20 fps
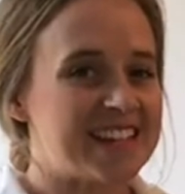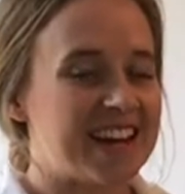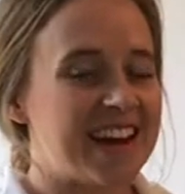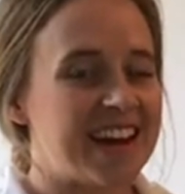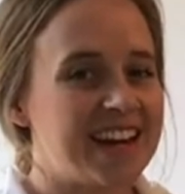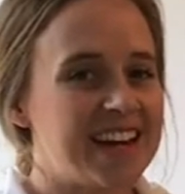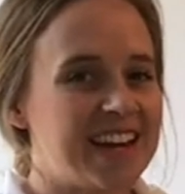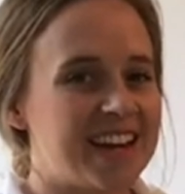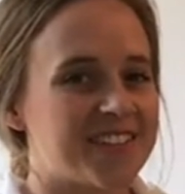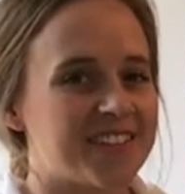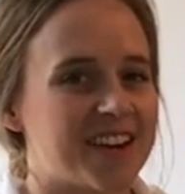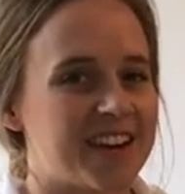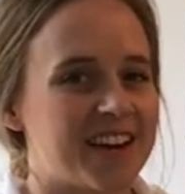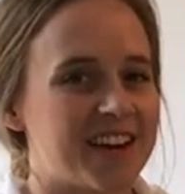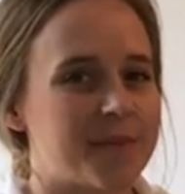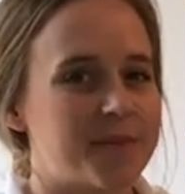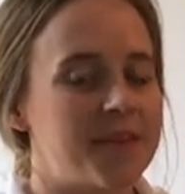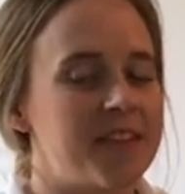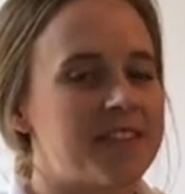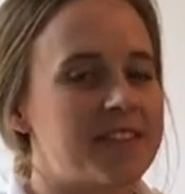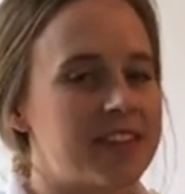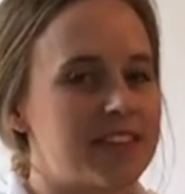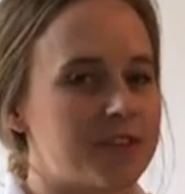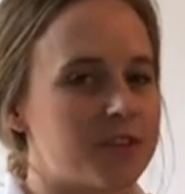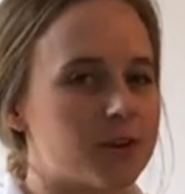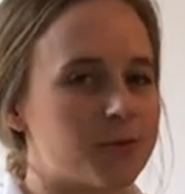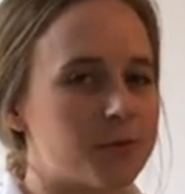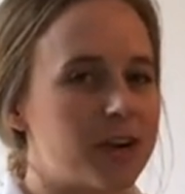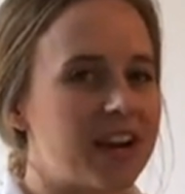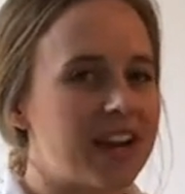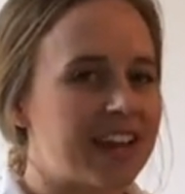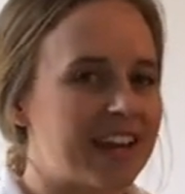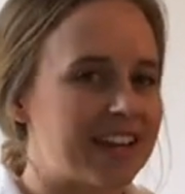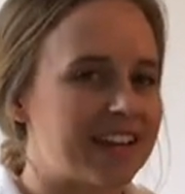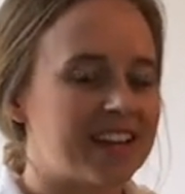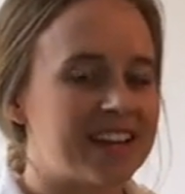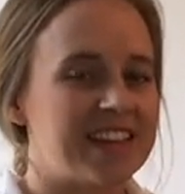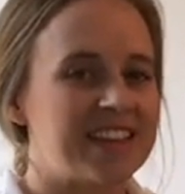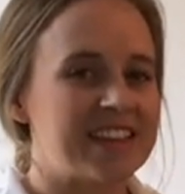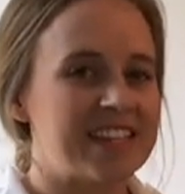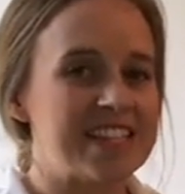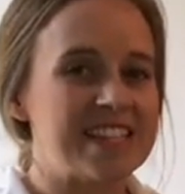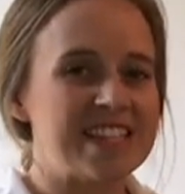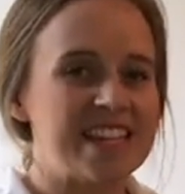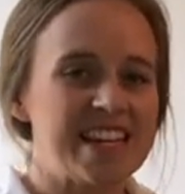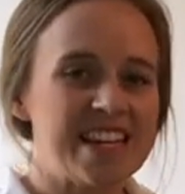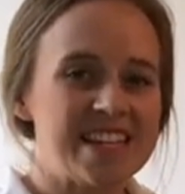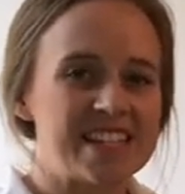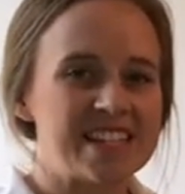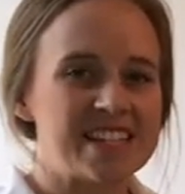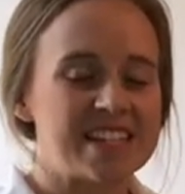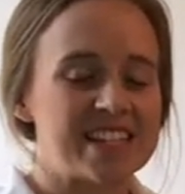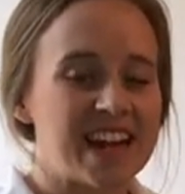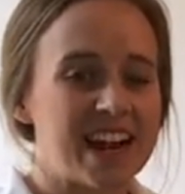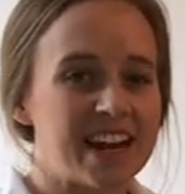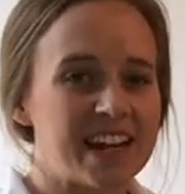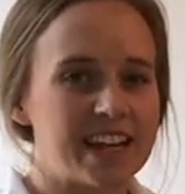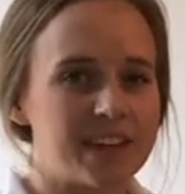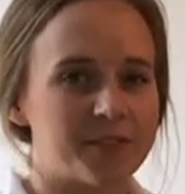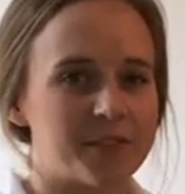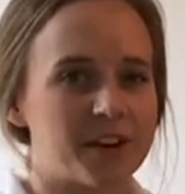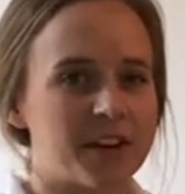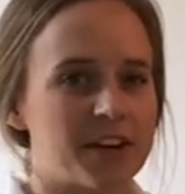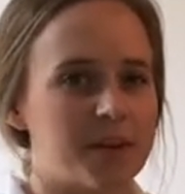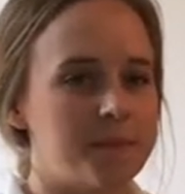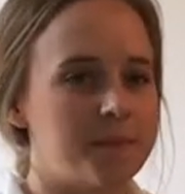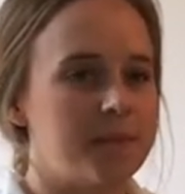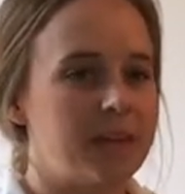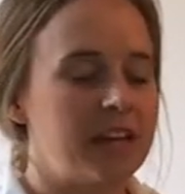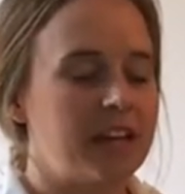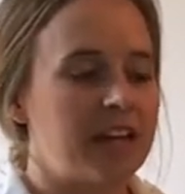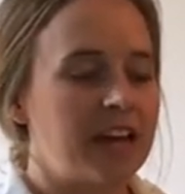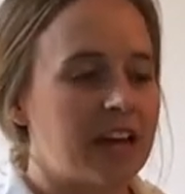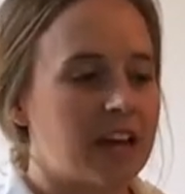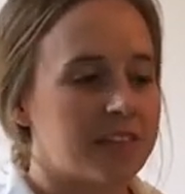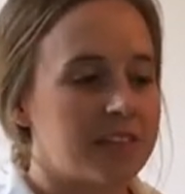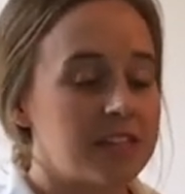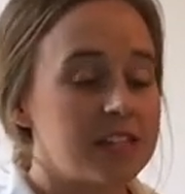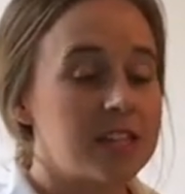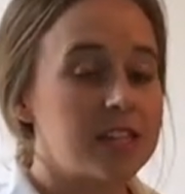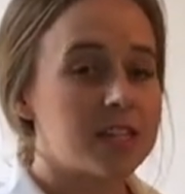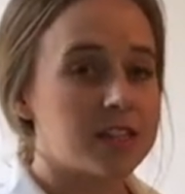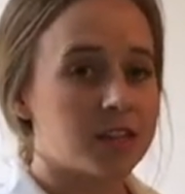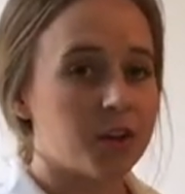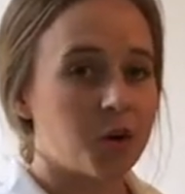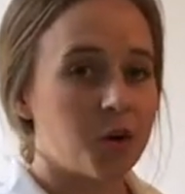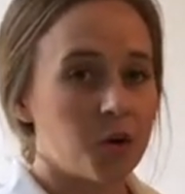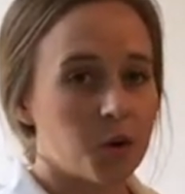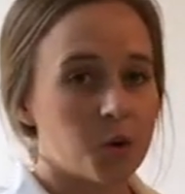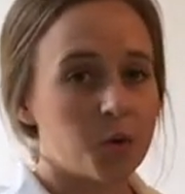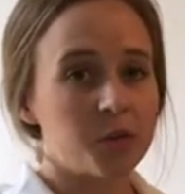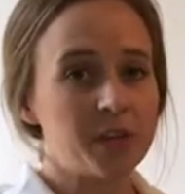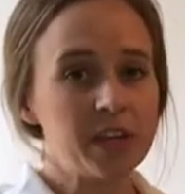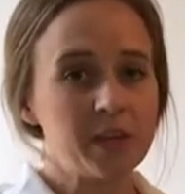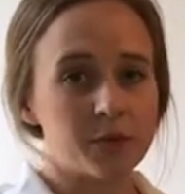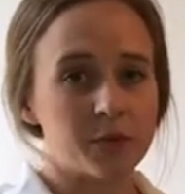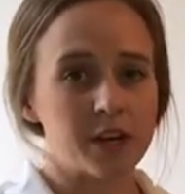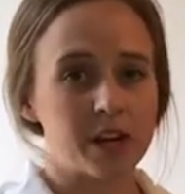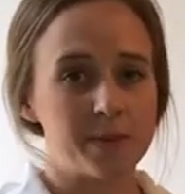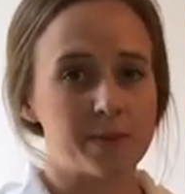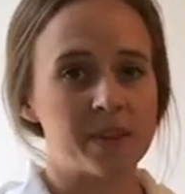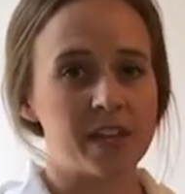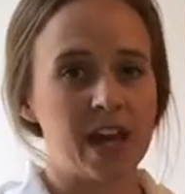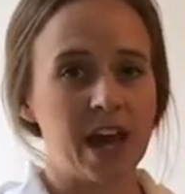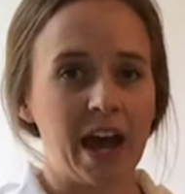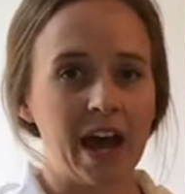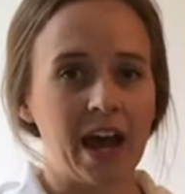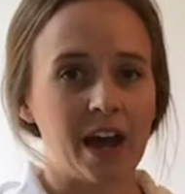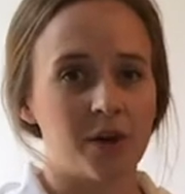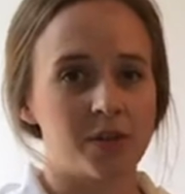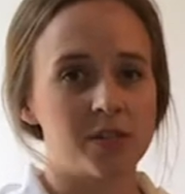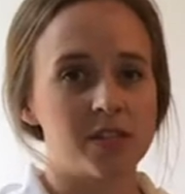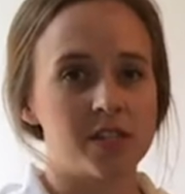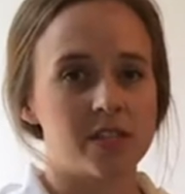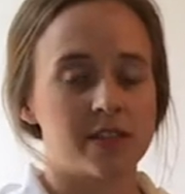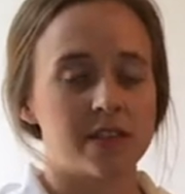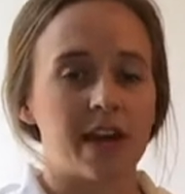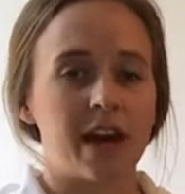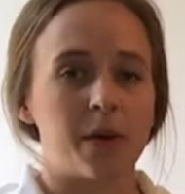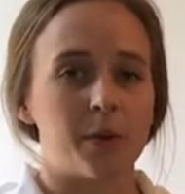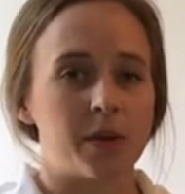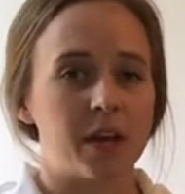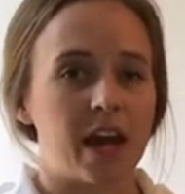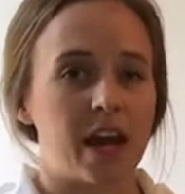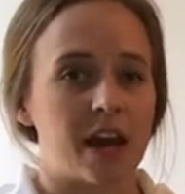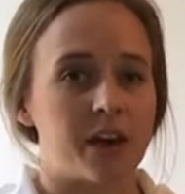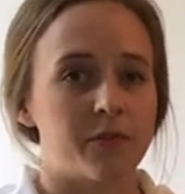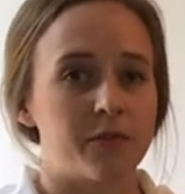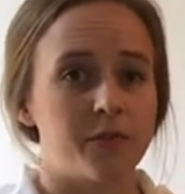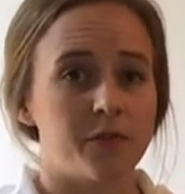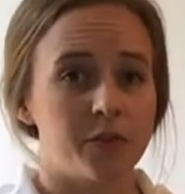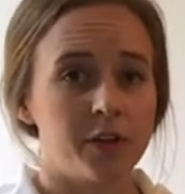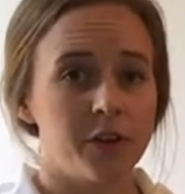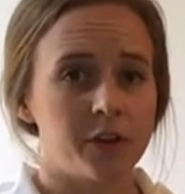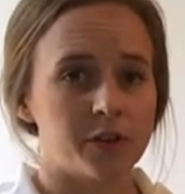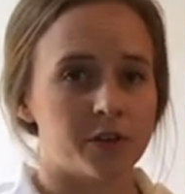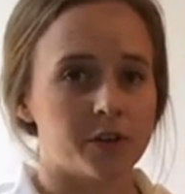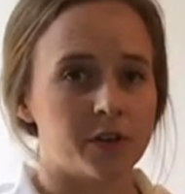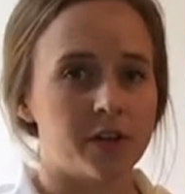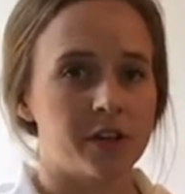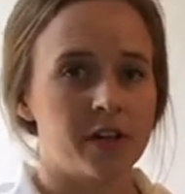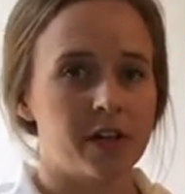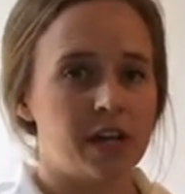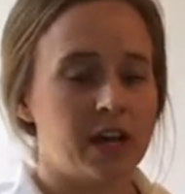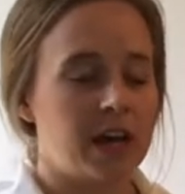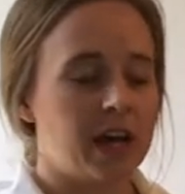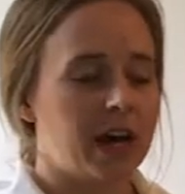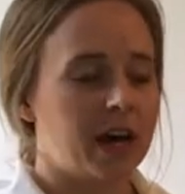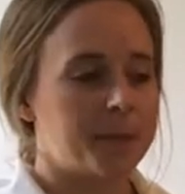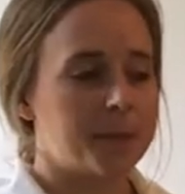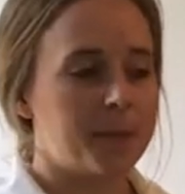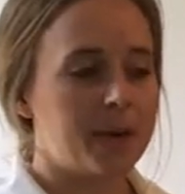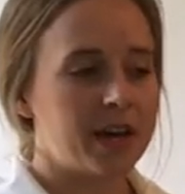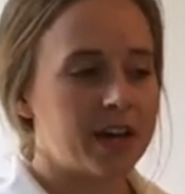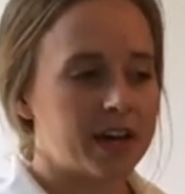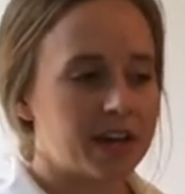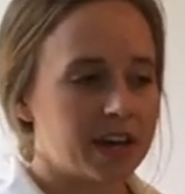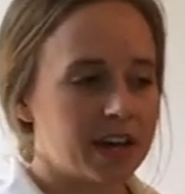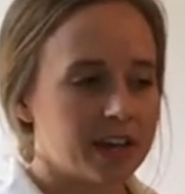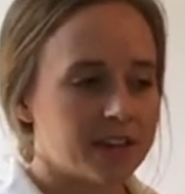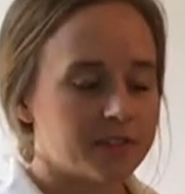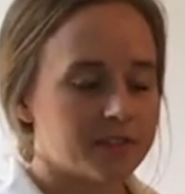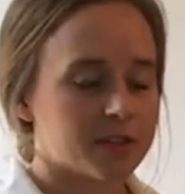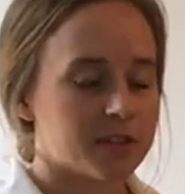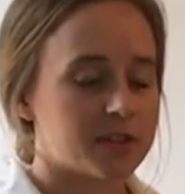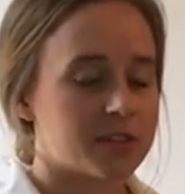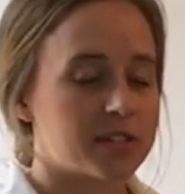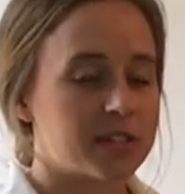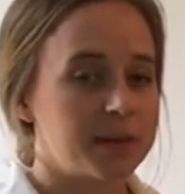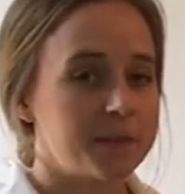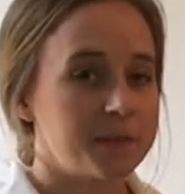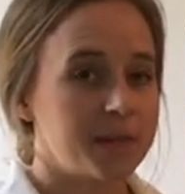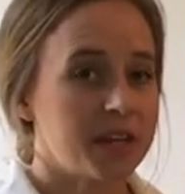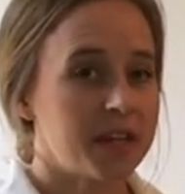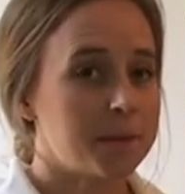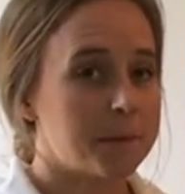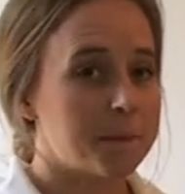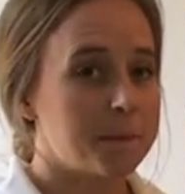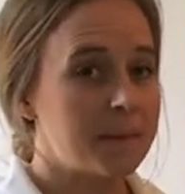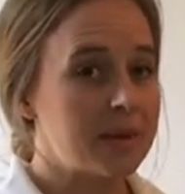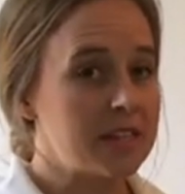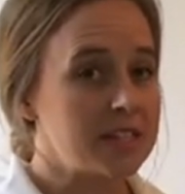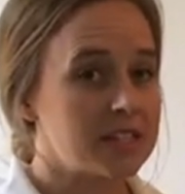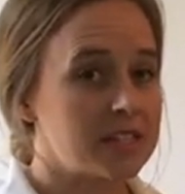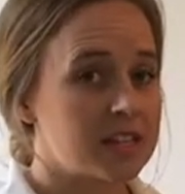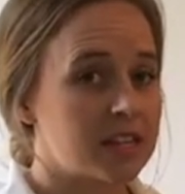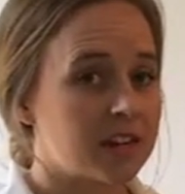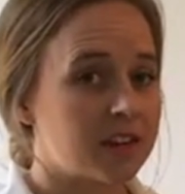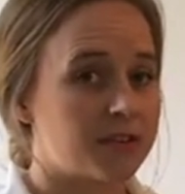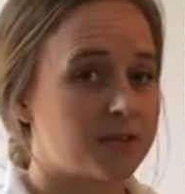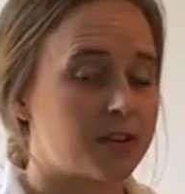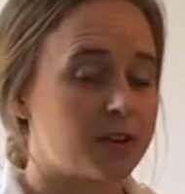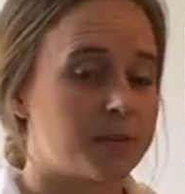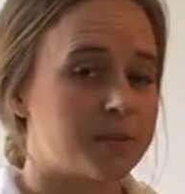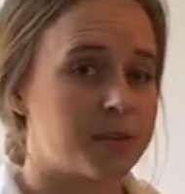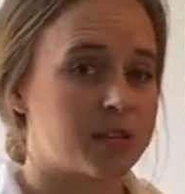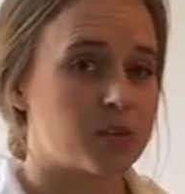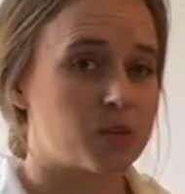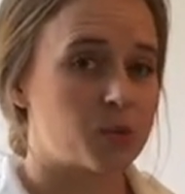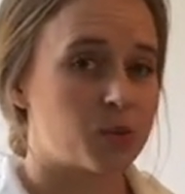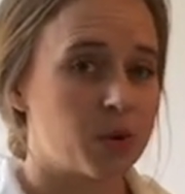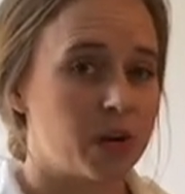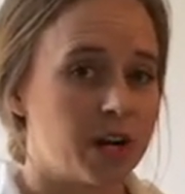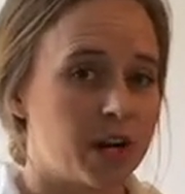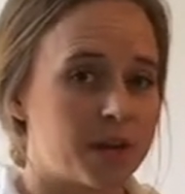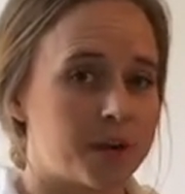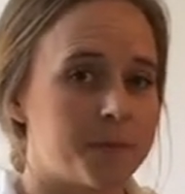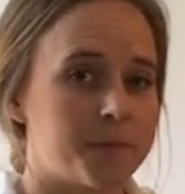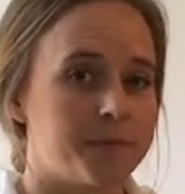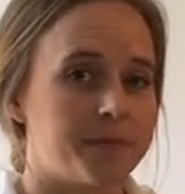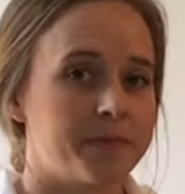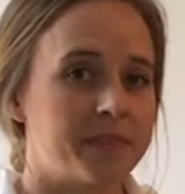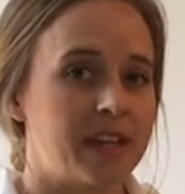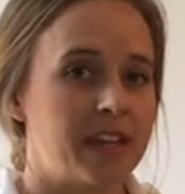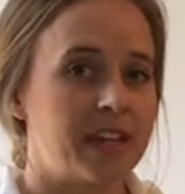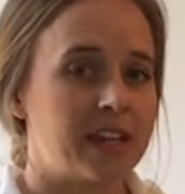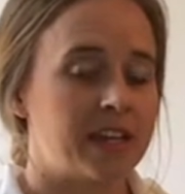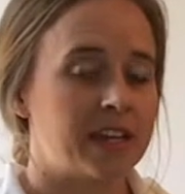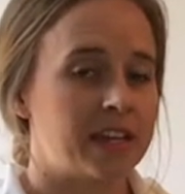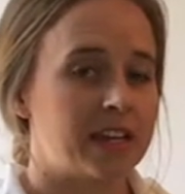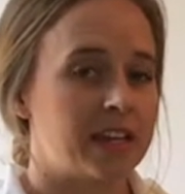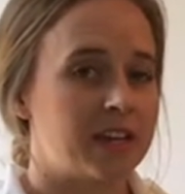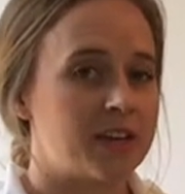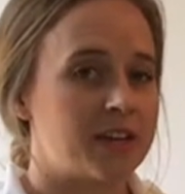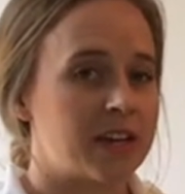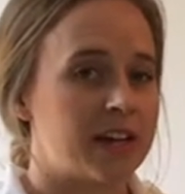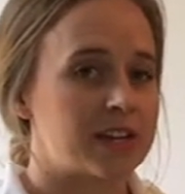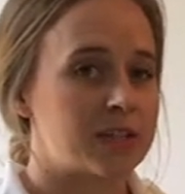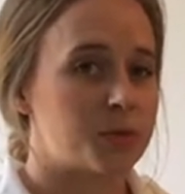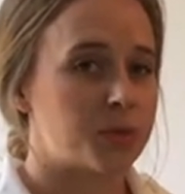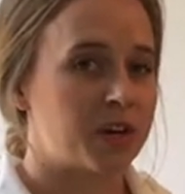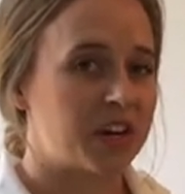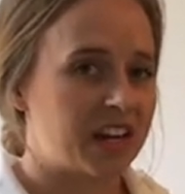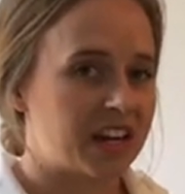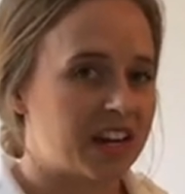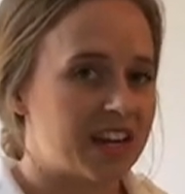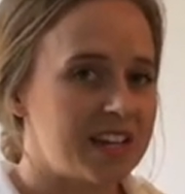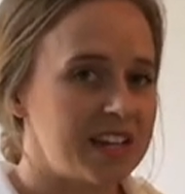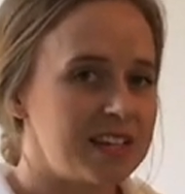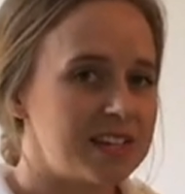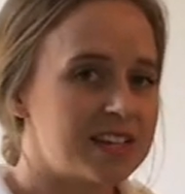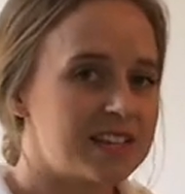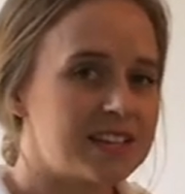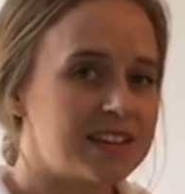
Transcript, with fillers: dining room, then you're right. This is the dining room. And this is the only room in the house that would have food. But there's something missing from this room. Can you guess what it is?